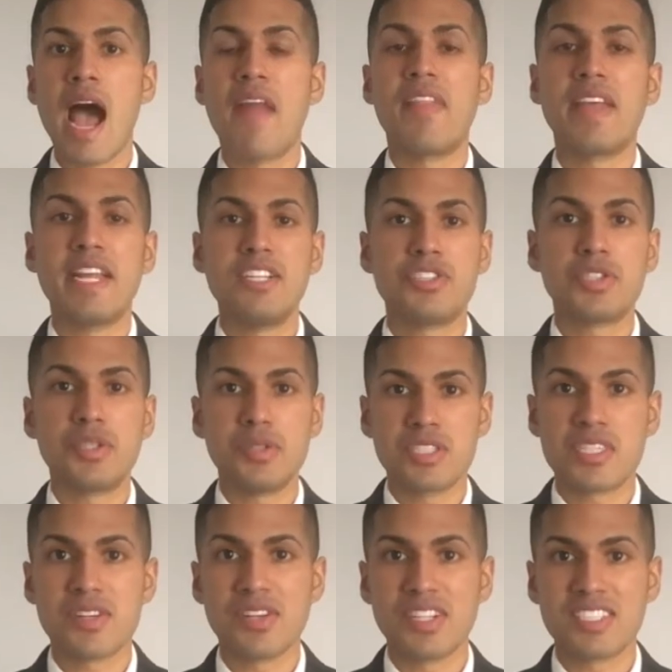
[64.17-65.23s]
and they introduce
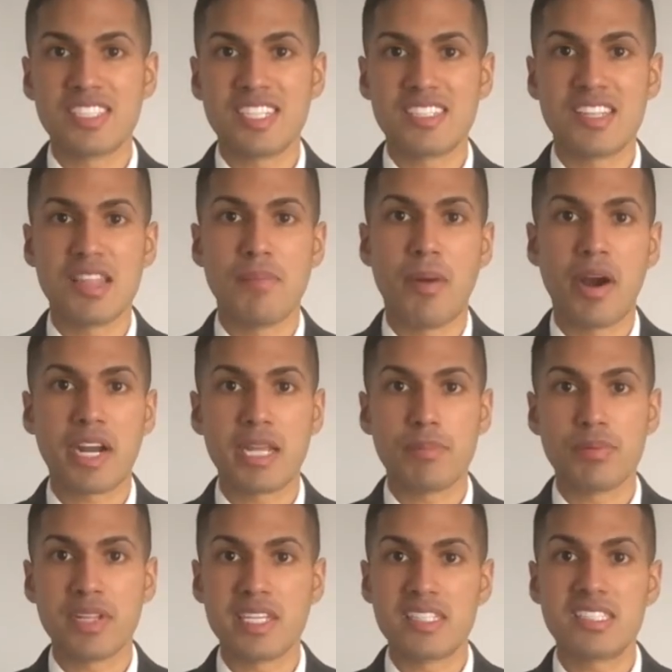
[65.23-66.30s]
their listing to the
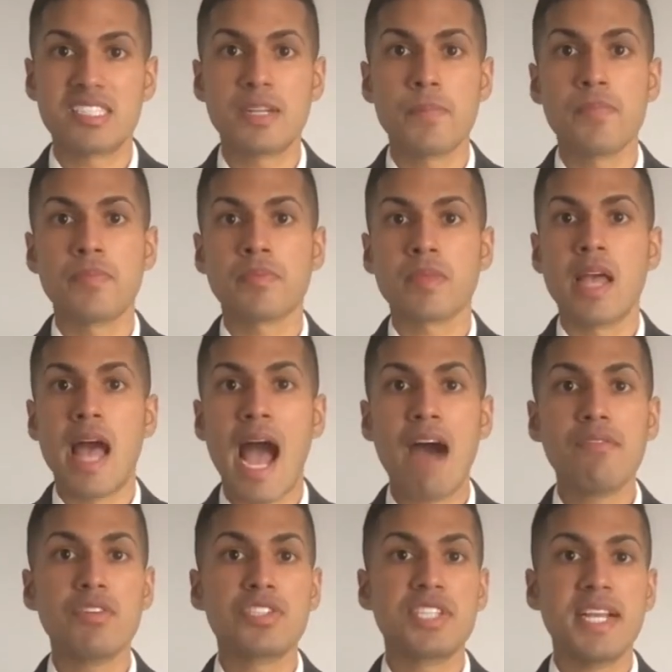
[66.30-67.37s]
marketplace.
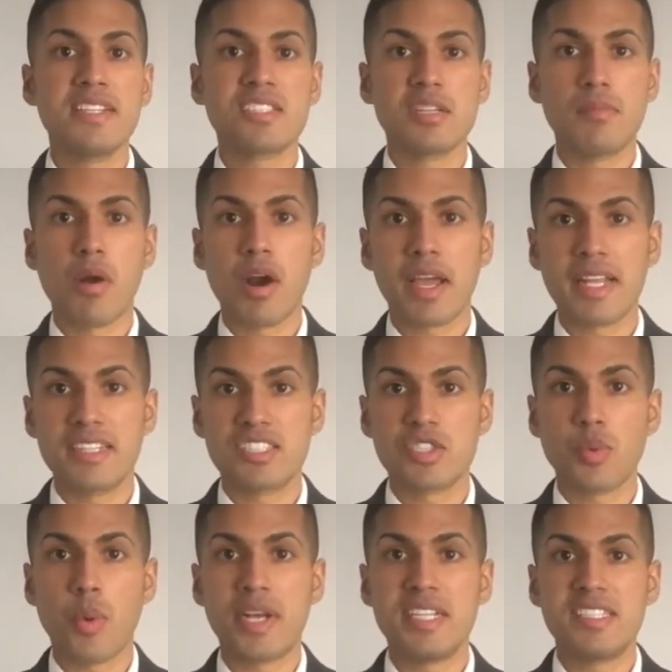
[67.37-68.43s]
Average days on market is
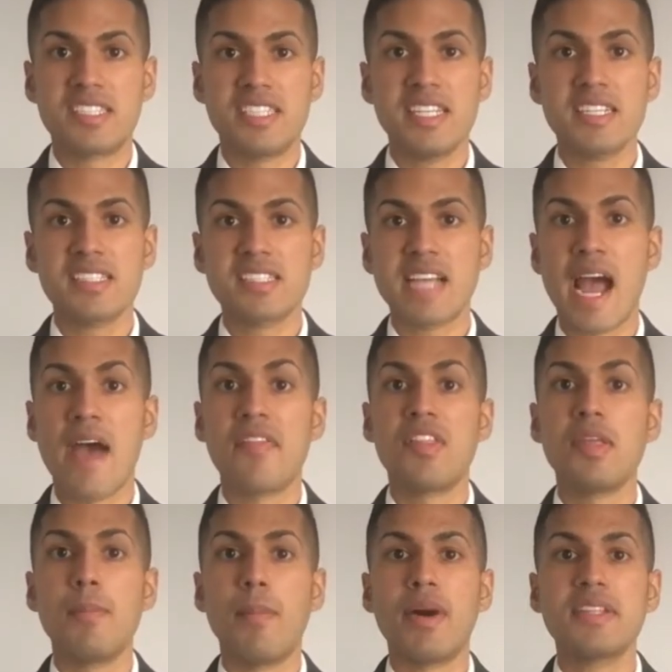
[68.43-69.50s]
26, and
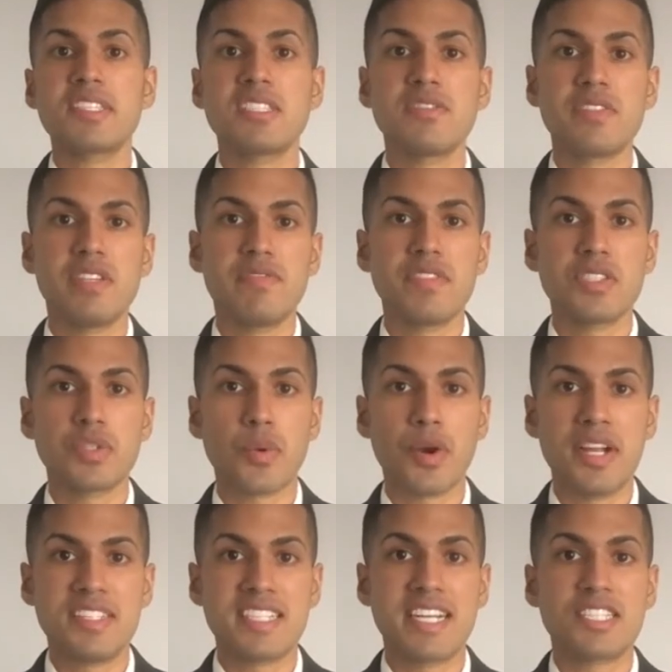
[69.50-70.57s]
the months of
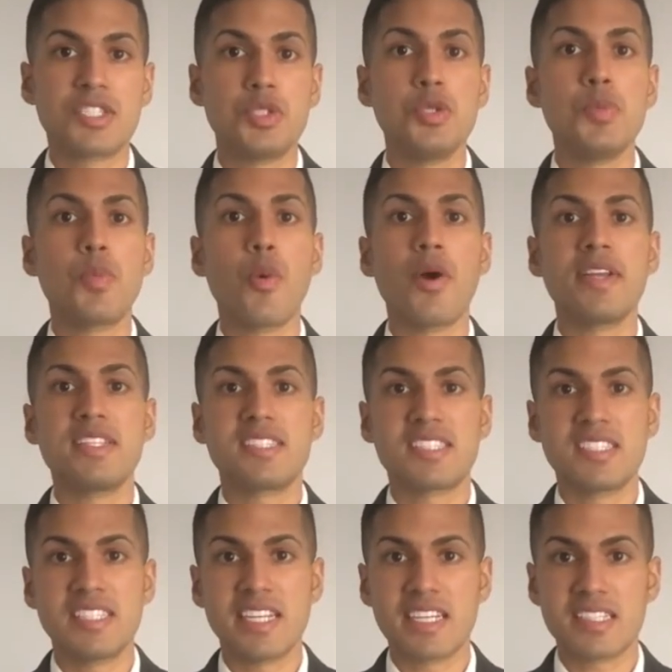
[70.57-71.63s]
inventory is at
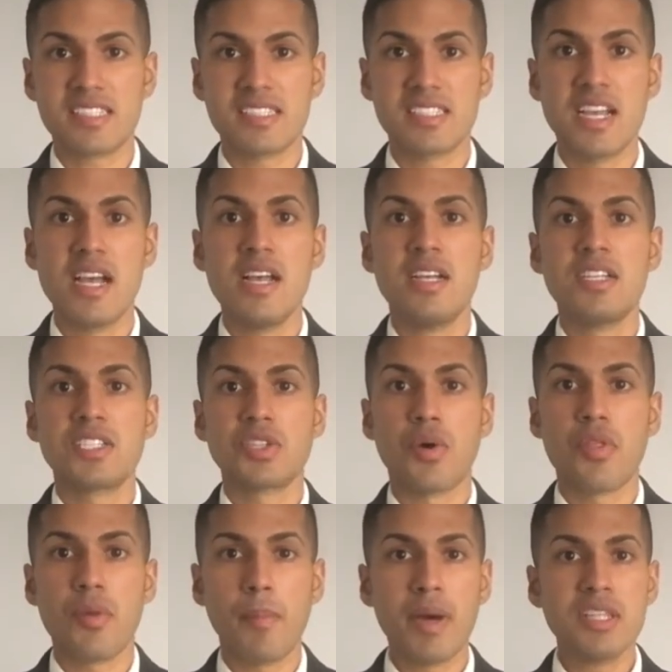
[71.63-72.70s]
2.6. So
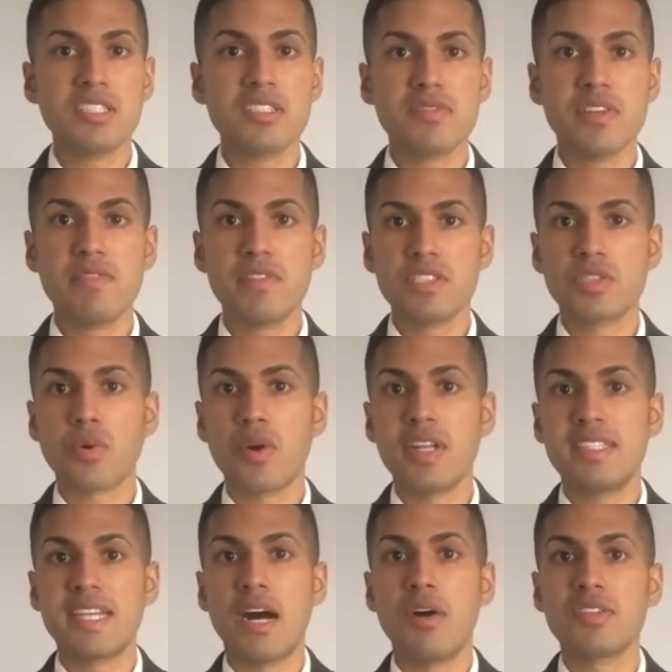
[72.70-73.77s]
the months of inventory
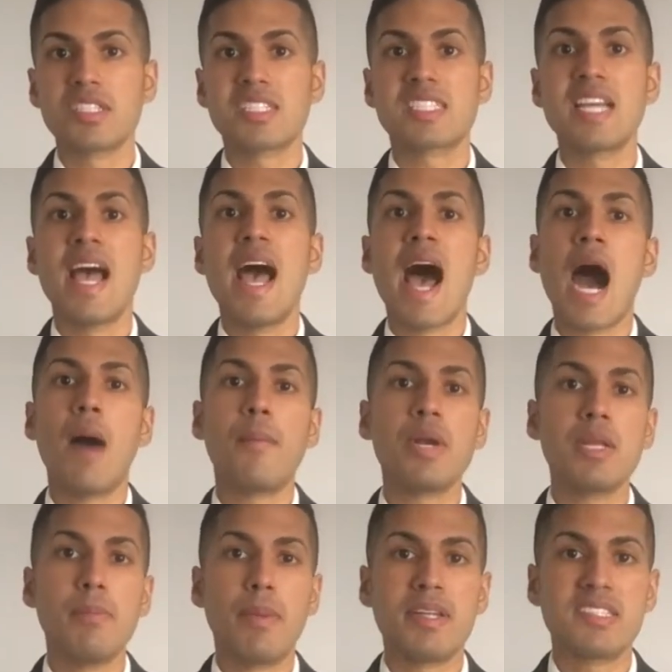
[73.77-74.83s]
tells us how
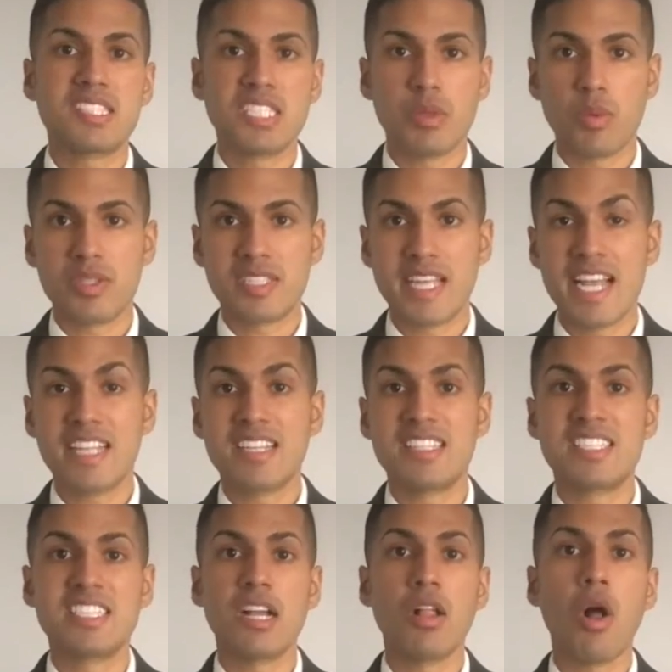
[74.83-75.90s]
many months it would take to
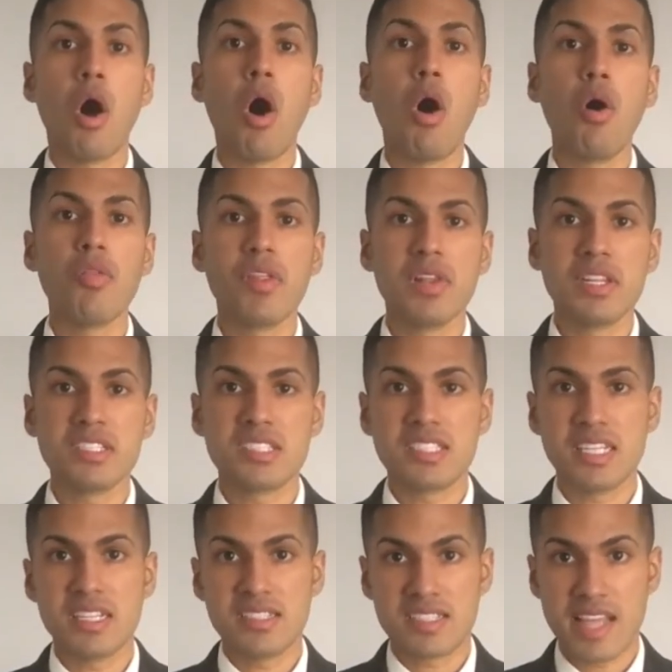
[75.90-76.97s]
sell all the
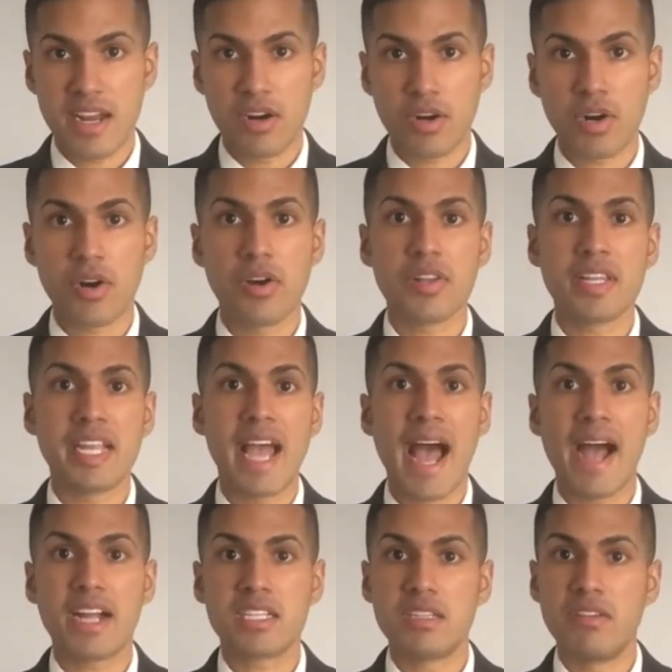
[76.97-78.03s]
listings that are currently
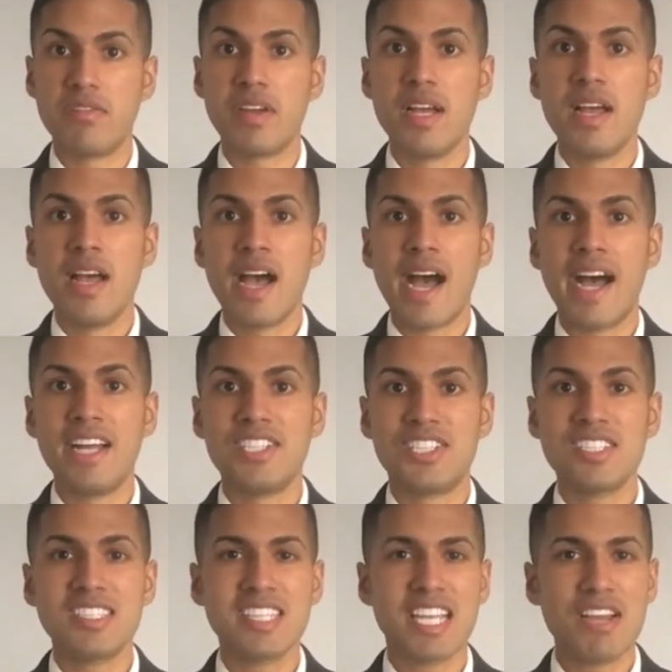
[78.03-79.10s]
active. And
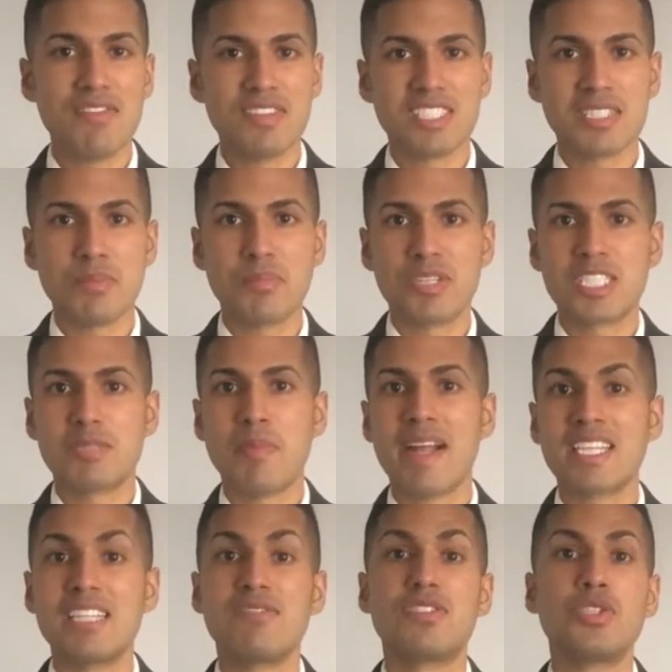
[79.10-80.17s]
just to give us some
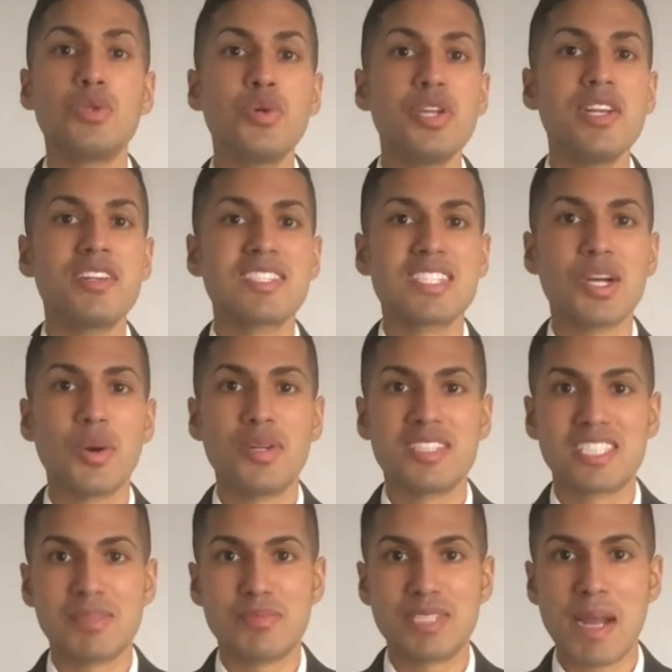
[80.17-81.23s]
perspective, two years ago in
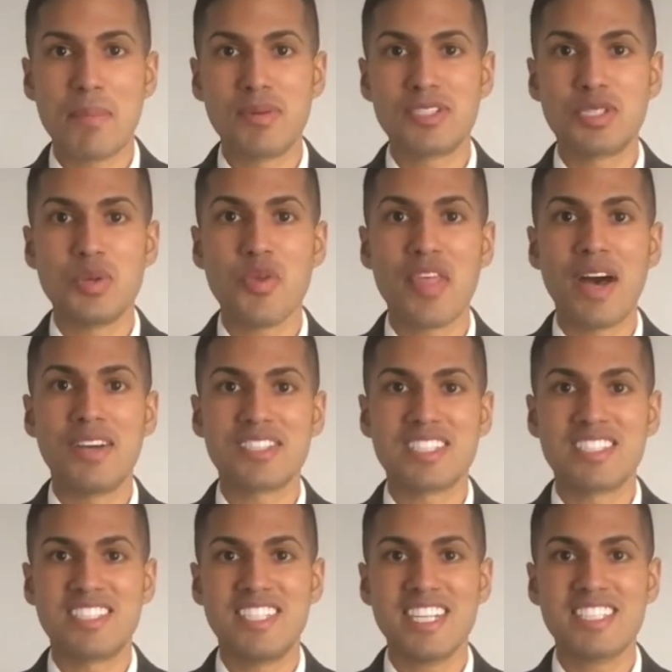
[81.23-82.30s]
September
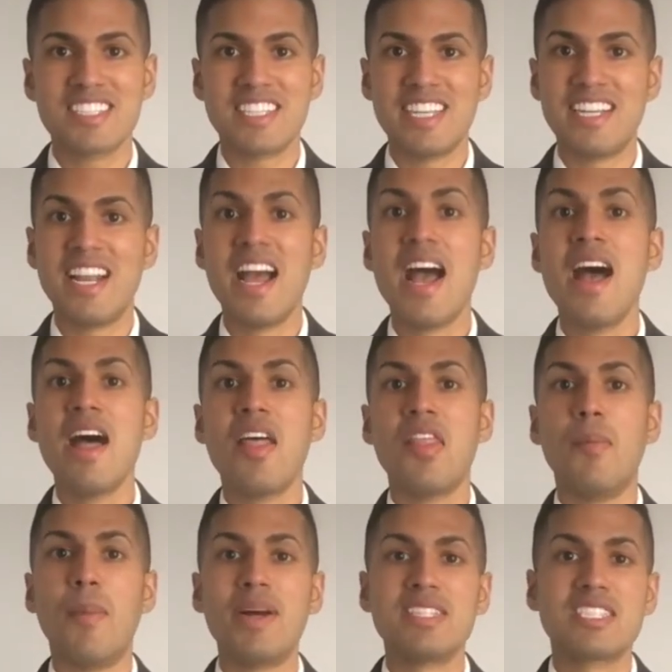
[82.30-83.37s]
2016,
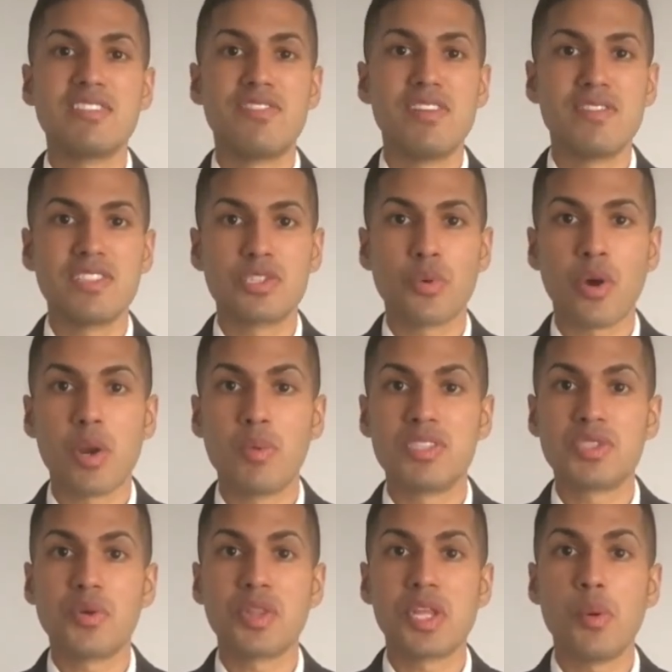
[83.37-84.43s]
the months of inventory
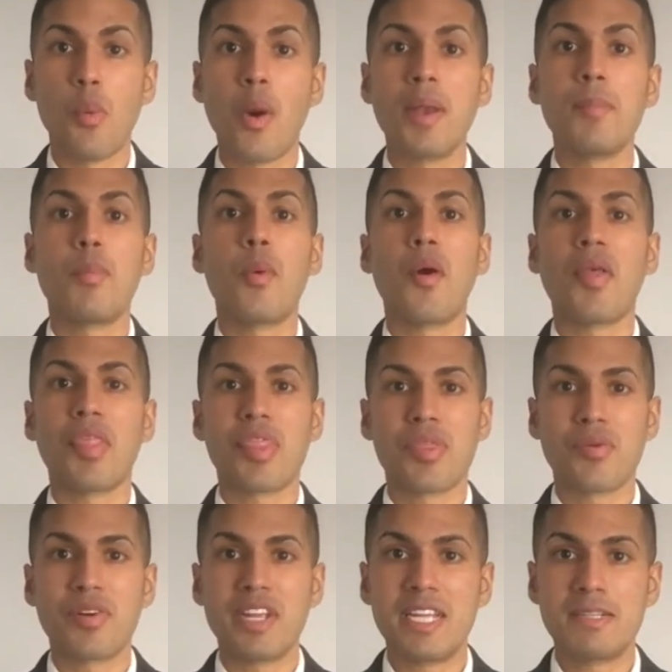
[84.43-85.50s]
was only
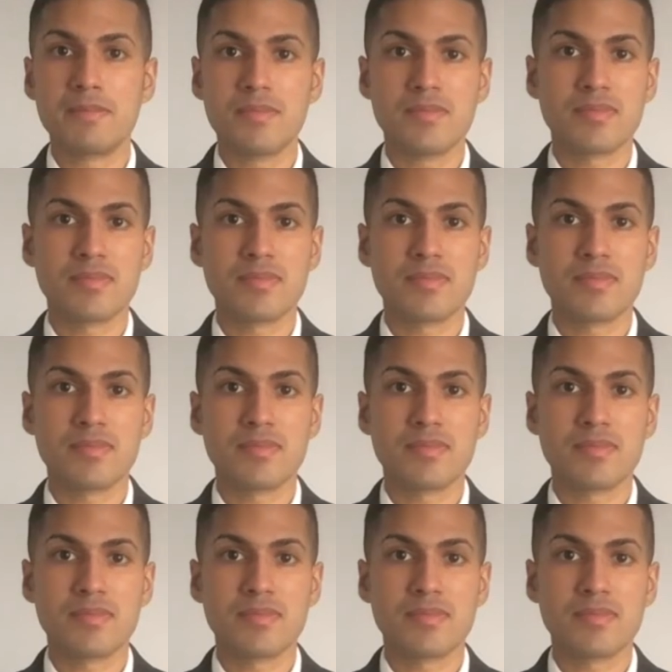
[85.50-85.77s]
1.3.